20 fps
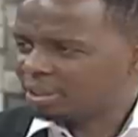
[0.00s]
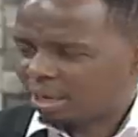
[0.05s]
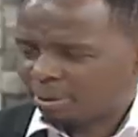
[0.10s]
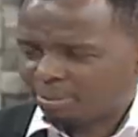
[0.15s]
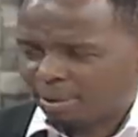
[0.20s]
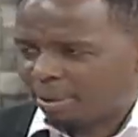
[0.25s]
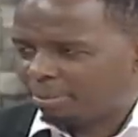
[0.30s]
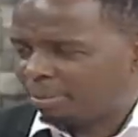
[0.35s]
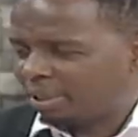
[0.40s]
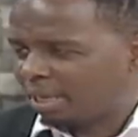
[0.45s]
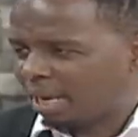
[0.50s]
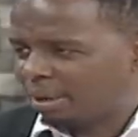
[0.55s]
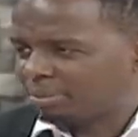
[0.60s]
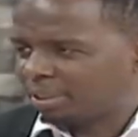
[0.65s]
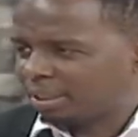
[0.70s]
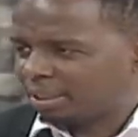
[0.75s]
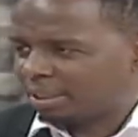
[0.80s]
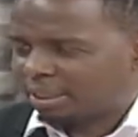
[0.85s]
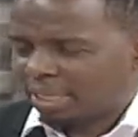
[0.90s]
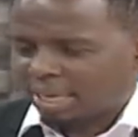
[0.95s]
I'm
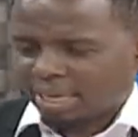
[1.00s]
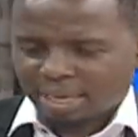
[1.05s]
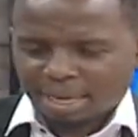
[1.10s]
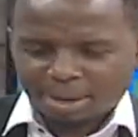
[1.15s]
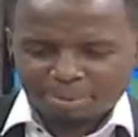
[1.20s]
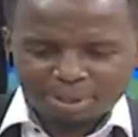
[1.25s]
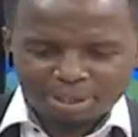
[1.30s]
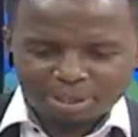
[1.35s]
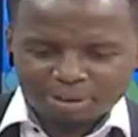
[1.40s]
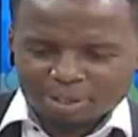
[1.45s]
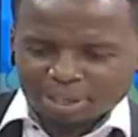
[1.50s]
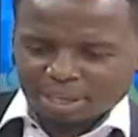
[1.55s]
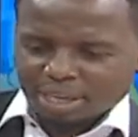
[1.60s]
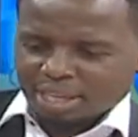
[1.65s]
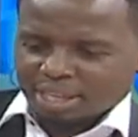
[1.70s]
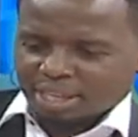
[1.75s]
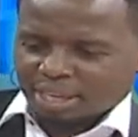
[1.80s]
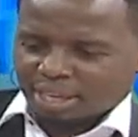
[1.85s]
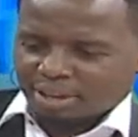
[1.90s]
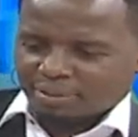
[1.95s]
just saying, you could
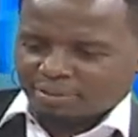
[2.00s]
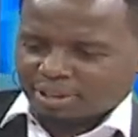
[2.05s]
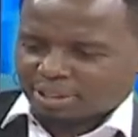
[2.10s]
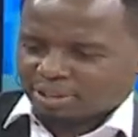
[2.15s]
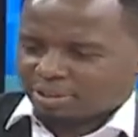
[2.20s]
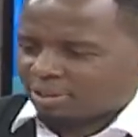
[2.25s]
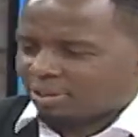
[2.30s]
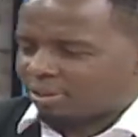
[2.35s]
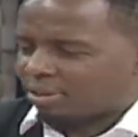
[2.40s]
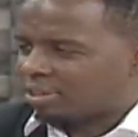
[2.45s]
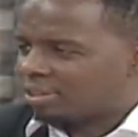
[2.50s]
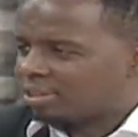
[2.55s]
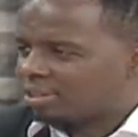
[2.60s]
either give it or not.